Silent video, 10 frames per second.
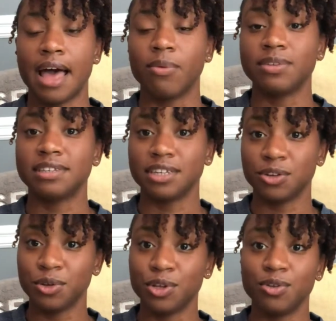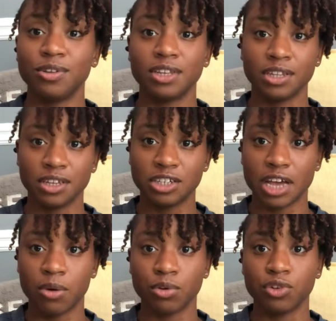I was still using the
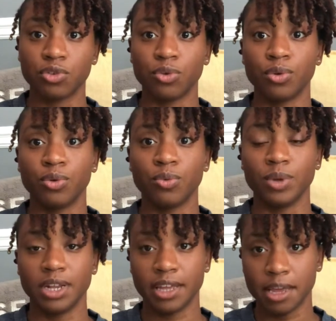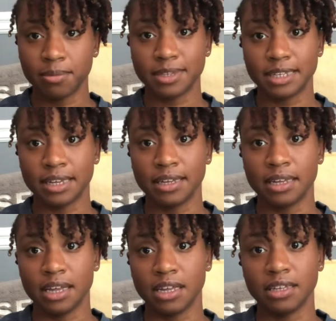shower stool when it came to
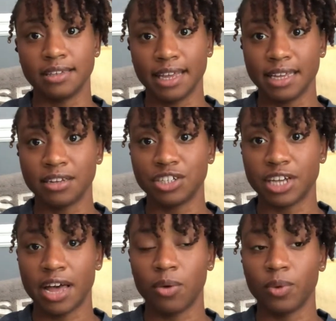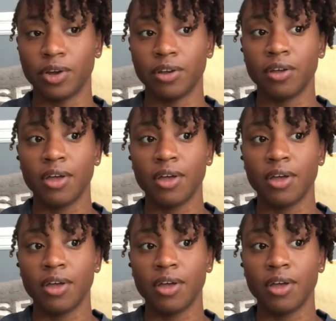taking a shower.